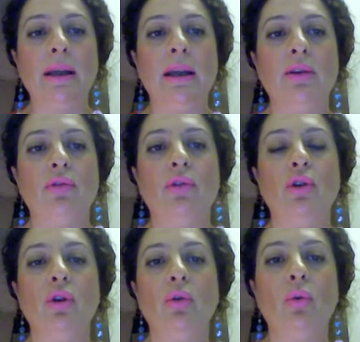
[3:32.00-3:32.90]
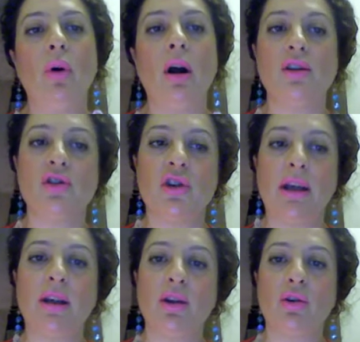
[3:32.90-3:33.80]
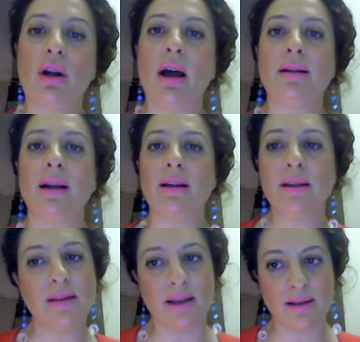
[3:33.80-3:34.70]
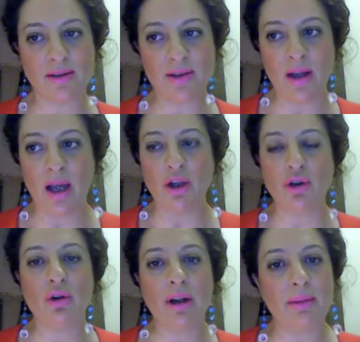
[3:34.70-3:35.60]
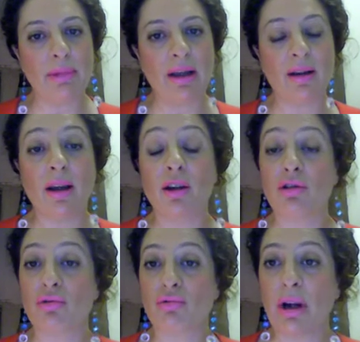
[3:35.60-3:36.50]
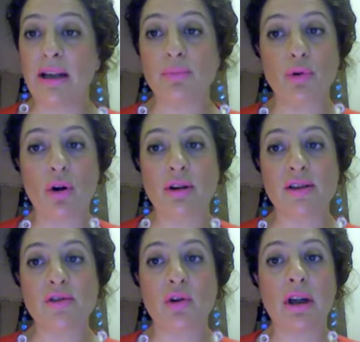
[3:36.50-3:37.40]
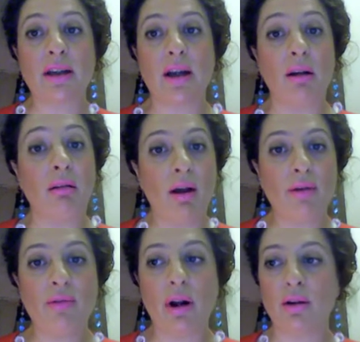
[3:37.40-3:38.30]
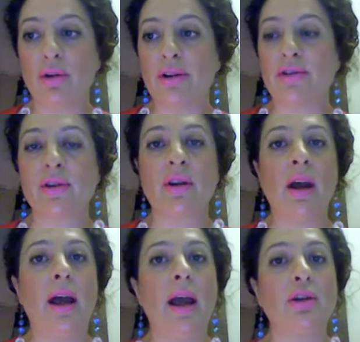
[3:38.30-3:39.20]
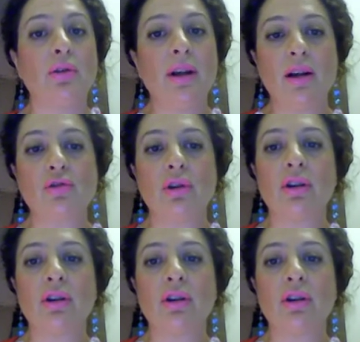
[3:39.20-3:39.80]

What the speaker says: If you are checking your analytics, you're gonna make great progress. You're gonna get a lot of followers, and you can actually